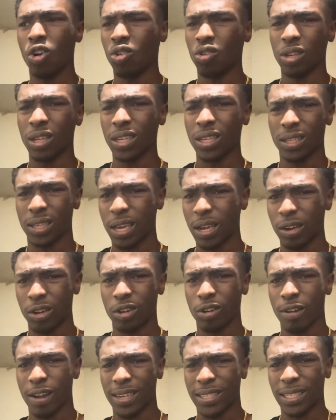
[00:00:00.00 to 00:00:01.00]
good
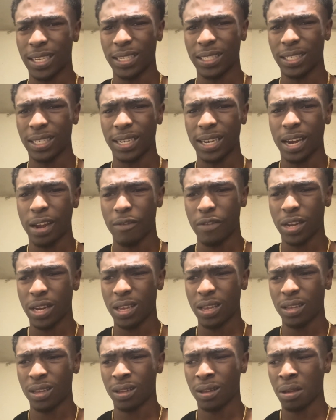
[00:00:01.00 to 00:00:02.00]
characterization and
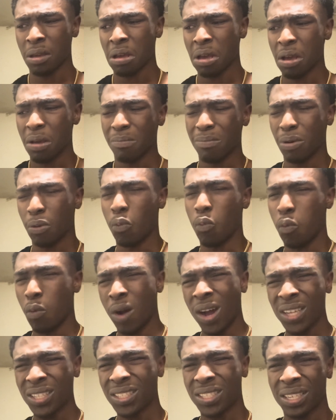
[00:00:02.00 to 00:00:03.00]
everything. But
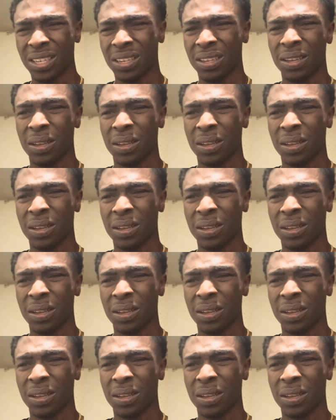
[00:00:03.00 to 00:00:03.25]
what?